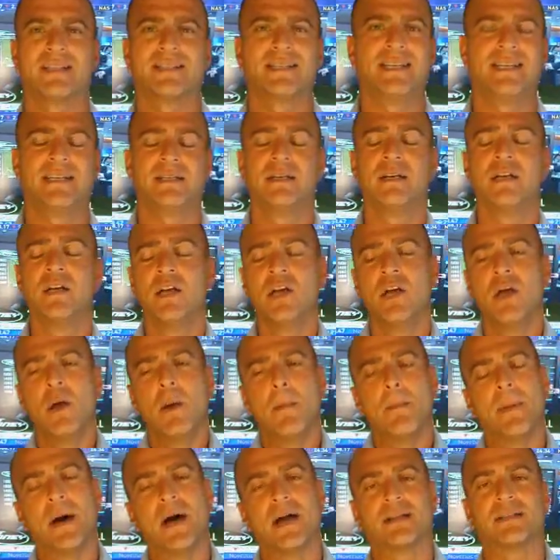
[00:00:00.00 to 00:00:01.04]
18.
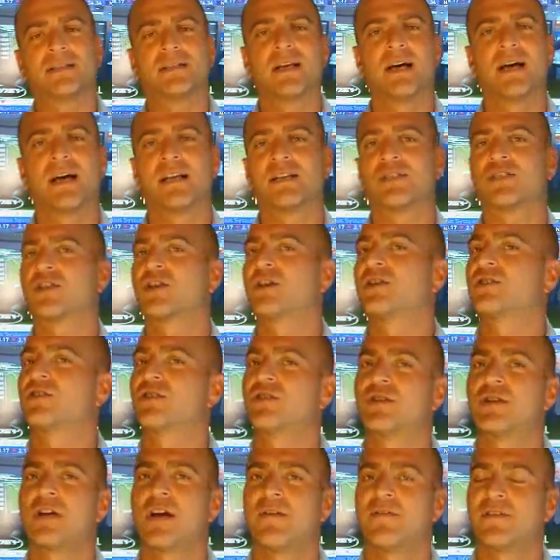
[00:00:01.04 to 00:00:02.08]
But
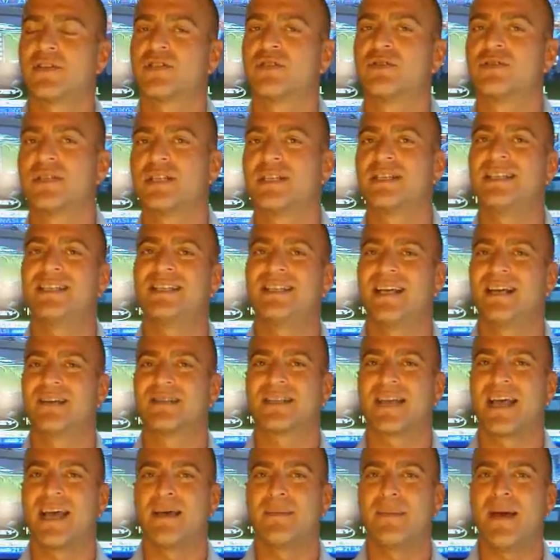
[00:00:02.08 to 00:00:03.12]
sure enough, as soon as the
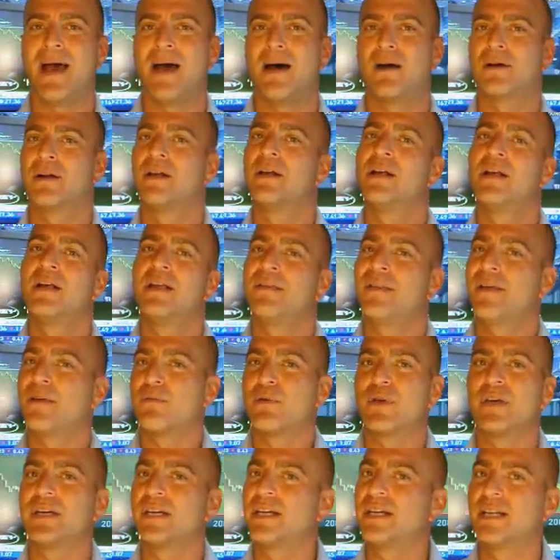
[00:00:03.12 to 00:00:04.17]
details came out, they
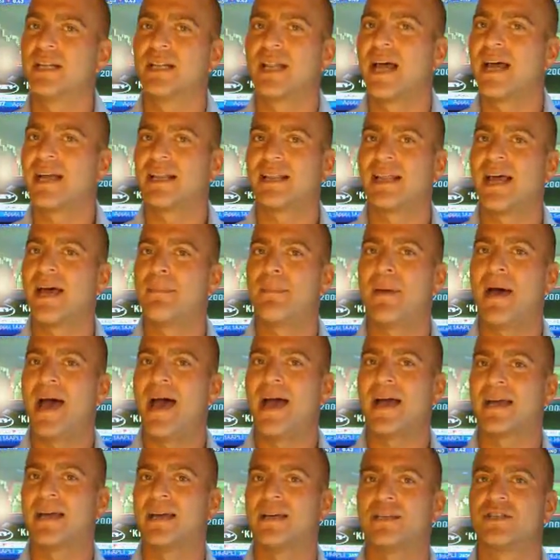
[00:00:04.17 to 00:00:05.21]
really didn't like that
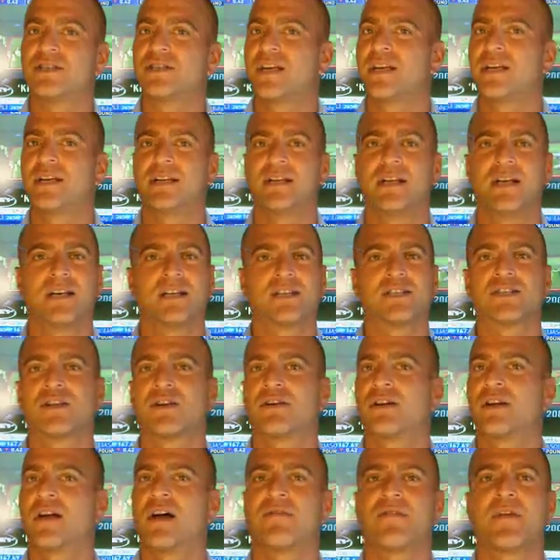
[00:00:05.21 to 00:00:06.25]
package. And
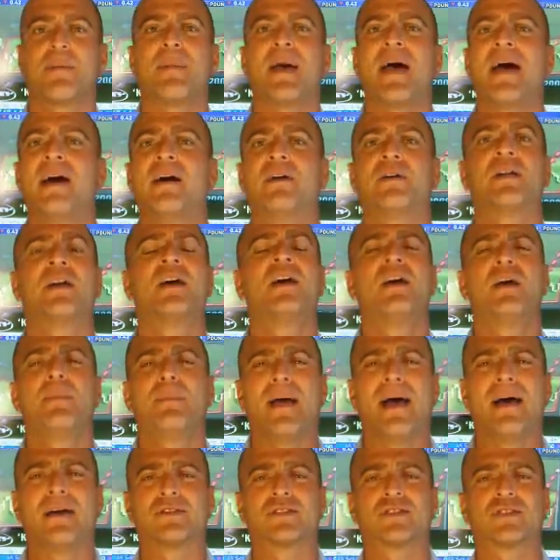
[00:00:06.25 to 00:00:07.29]
sure enough, the
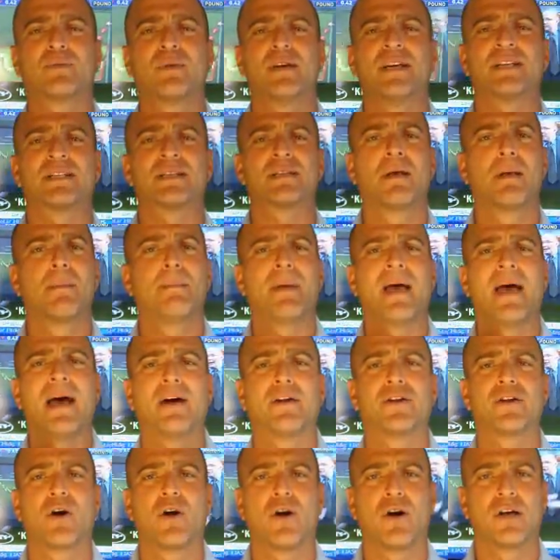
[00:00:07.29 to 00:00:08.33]
pound Swiss,
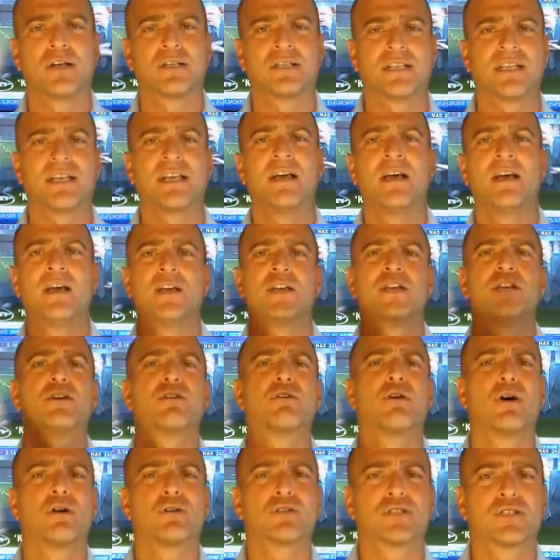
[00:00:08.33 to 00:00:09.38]
pound Aussie,
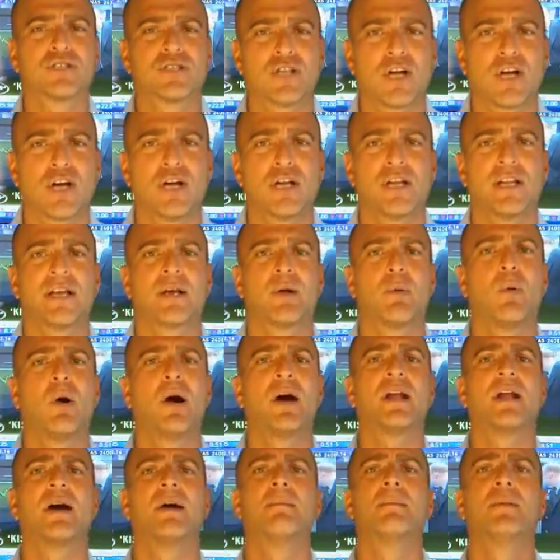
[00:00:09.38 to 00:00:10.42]
euro sterling,
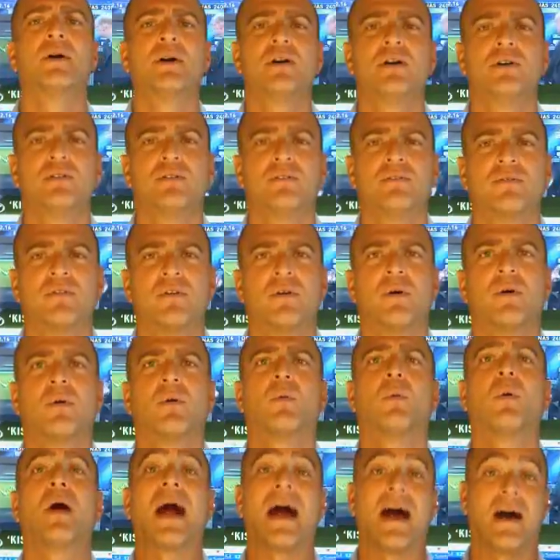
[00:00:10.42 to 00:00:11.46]
what a move.
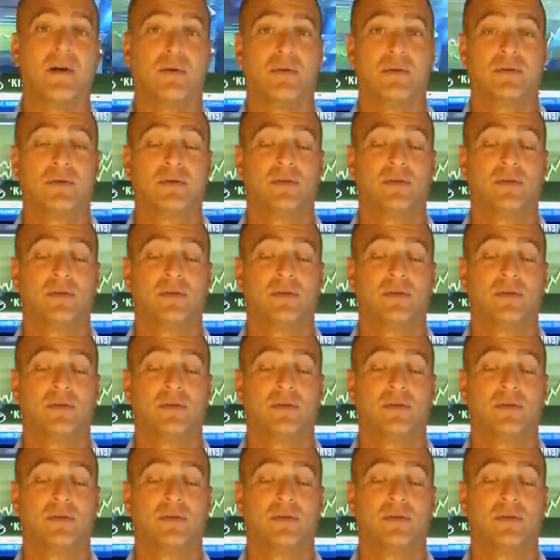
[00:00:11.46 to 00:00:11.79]
Wow.